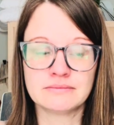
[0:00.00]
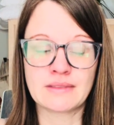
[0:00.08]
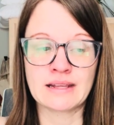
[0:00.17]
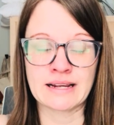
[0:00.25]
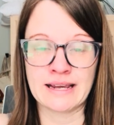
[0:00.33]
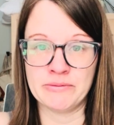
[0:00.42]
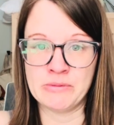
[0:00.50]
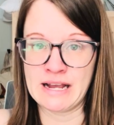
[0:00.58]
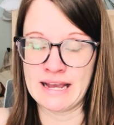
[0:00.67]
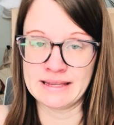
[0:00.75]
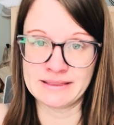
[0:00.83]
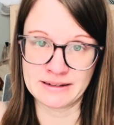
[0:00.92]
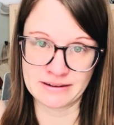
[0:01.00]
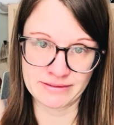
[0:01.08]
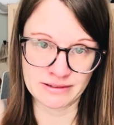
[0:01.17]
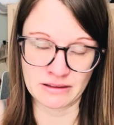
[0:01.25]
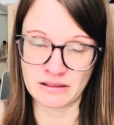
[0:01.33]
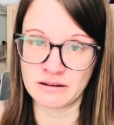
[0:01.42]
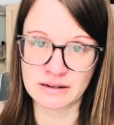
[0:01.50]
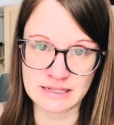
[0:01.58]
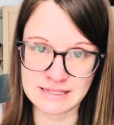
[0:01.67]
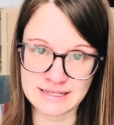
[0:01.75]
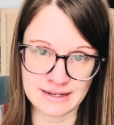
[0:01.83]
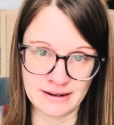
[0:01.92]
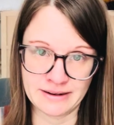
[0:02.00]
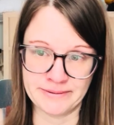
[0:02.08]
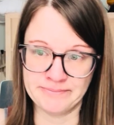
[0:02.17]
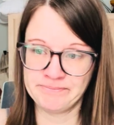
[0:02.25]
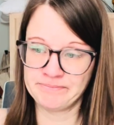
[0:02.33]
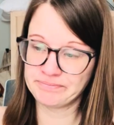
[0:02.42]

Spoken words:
I kept my head there for the longest time.